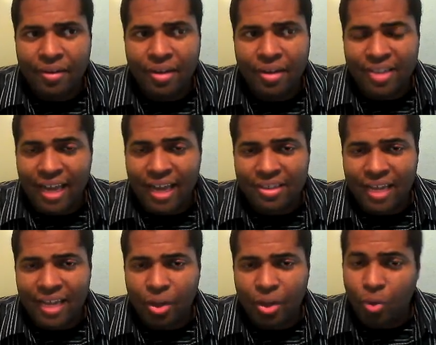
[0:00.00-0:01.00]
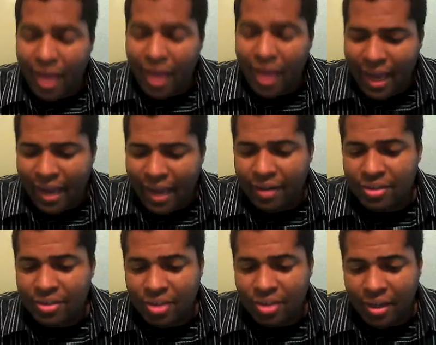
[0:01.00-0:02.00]
are sciences that you can
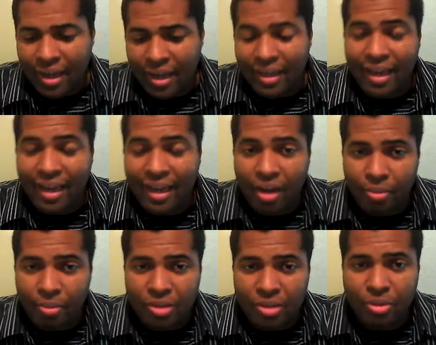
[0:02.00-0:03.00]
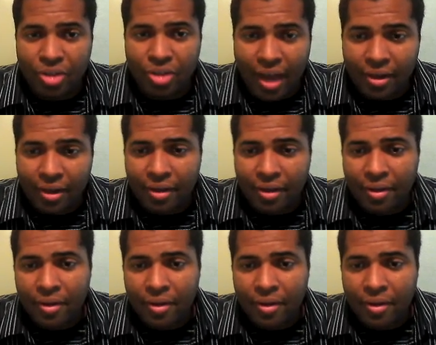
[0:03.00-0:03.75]
study and they can help in your spirituality.